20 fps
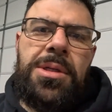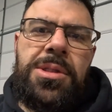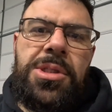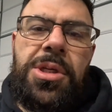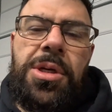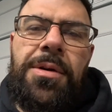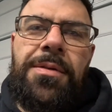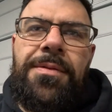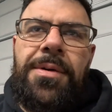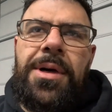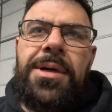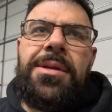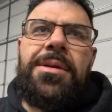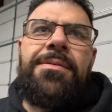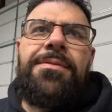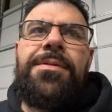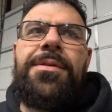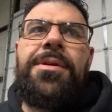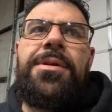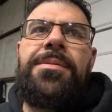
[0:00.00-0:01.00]

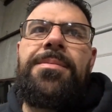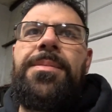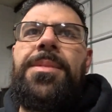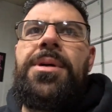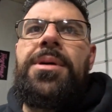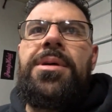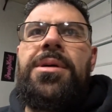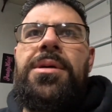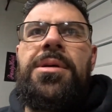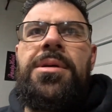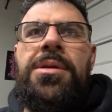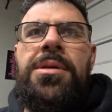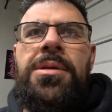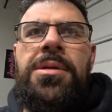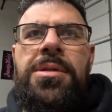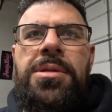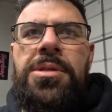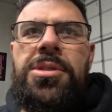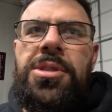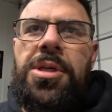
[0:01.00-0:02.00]
Giovanni from
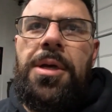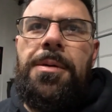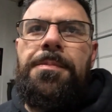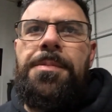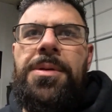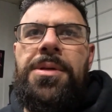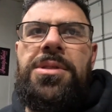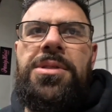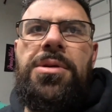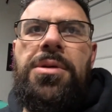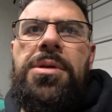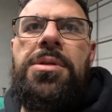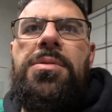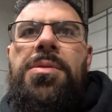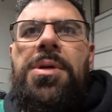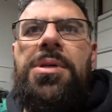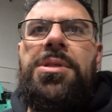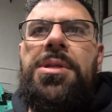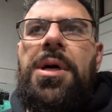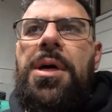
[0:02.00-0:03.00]
JP's
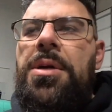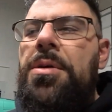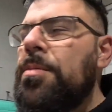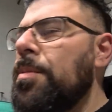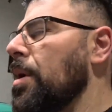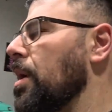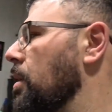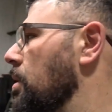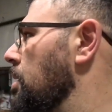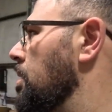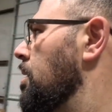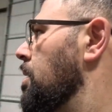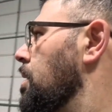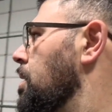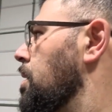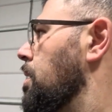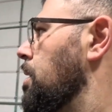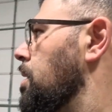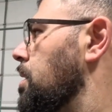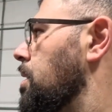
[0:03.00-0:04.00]
Northwest Auto Body
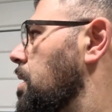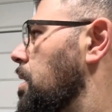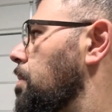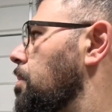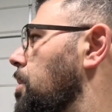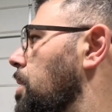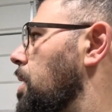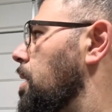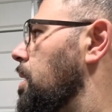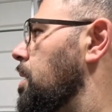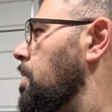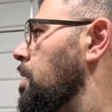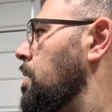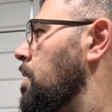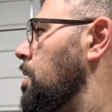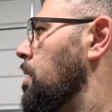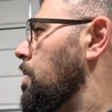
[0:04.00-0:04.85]
come by,